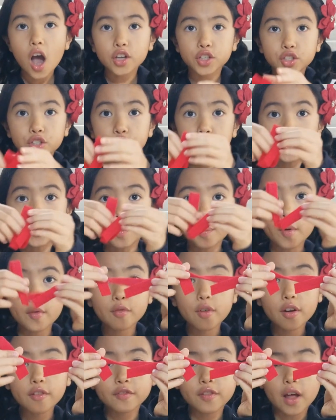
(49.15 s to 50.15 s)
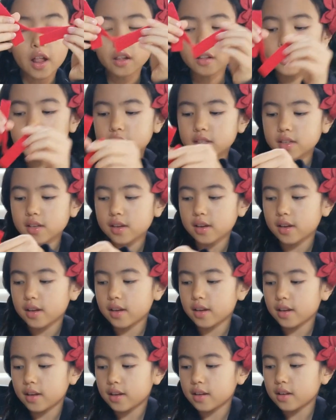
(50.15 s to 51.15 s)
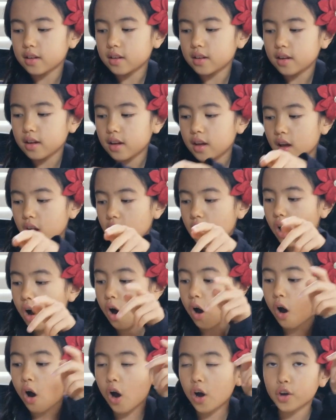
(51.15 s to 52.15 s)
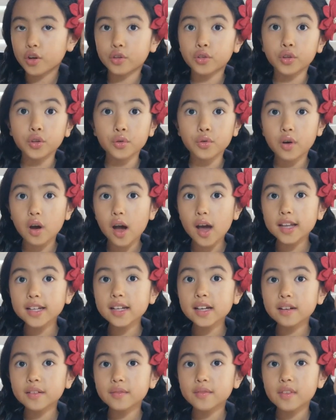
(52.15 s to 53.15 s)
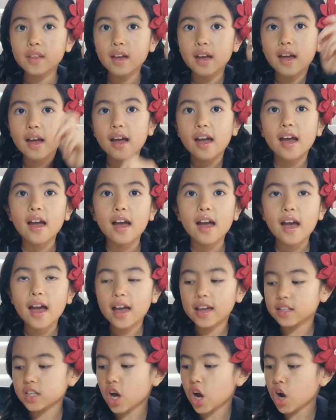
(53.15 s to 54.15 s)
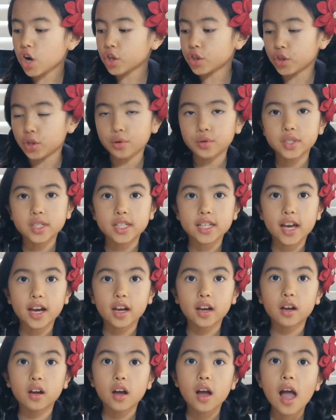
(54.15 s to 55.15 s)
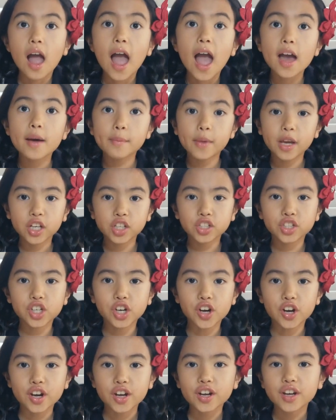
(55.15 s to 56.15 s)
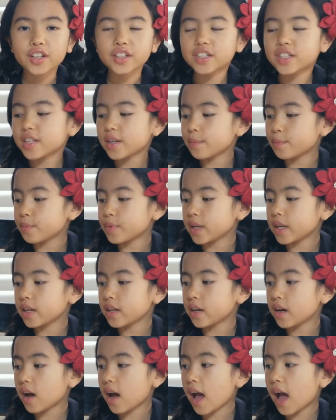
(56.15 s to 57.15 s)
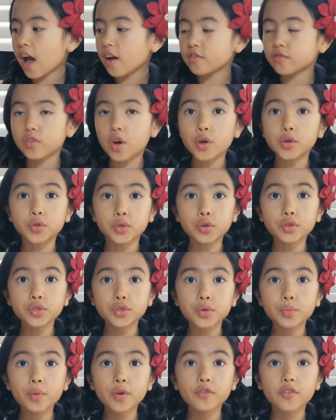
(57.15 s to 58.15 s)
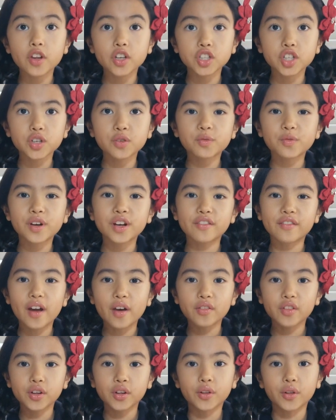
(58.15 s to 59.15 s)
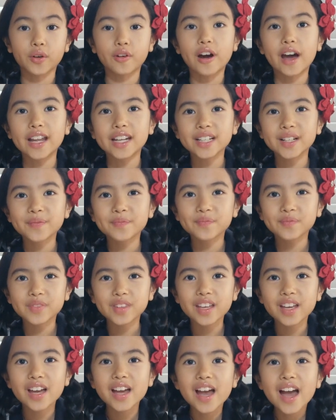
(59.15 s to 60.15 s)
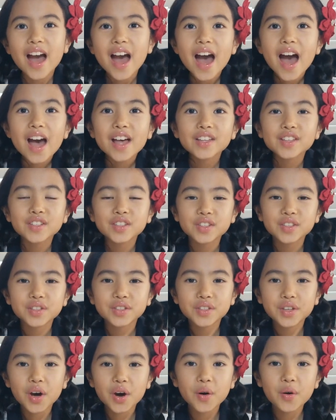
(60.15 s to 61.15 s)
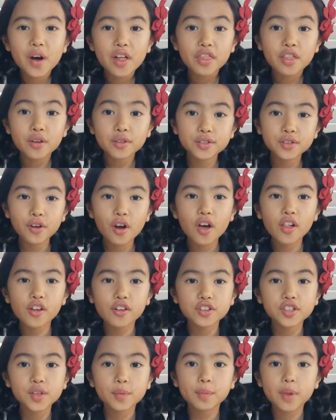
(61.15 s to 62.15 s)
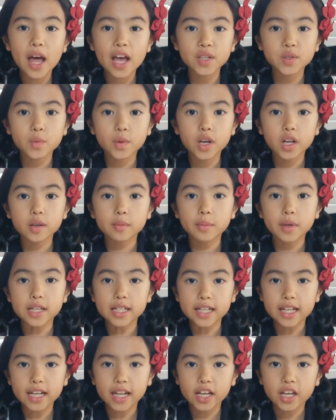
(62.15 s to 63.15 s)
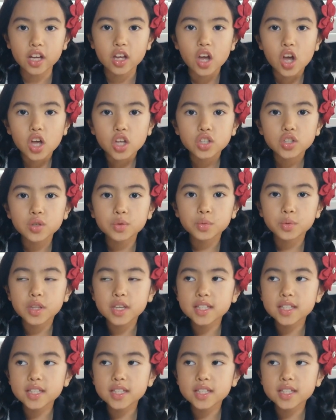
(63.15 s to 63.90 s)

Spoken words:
a strip of red felt, a hot glue gun, and a glue stick. And make sure to have adult supervision when around the glue gun. So those are all our supplies we're going to be needing. So